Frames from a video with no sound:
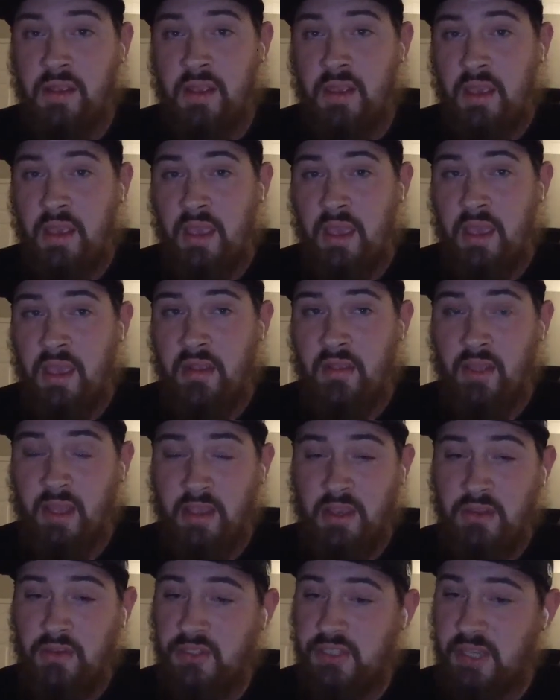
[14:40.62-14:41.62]
And
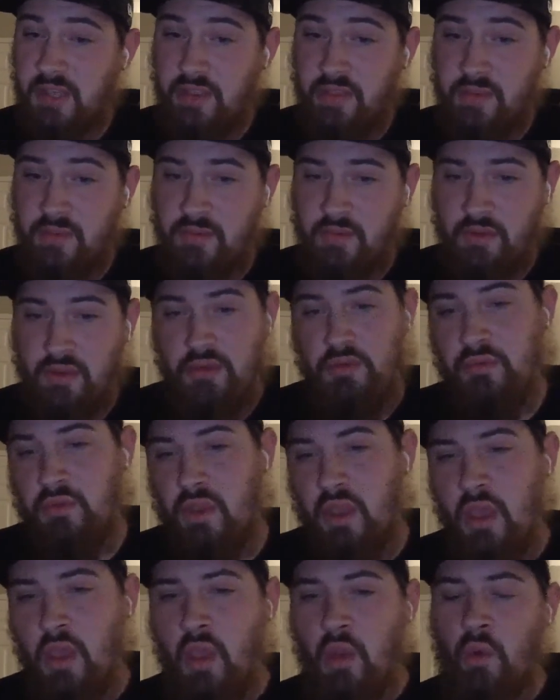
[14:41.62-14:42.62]
like you said,
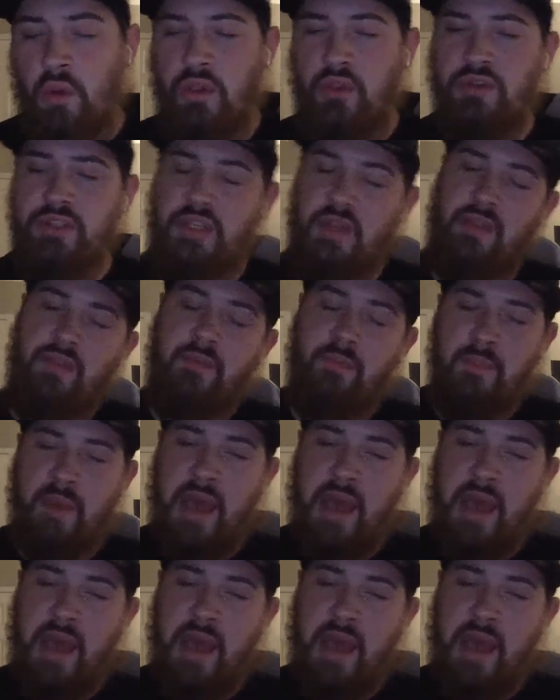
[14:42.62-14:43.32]
you said the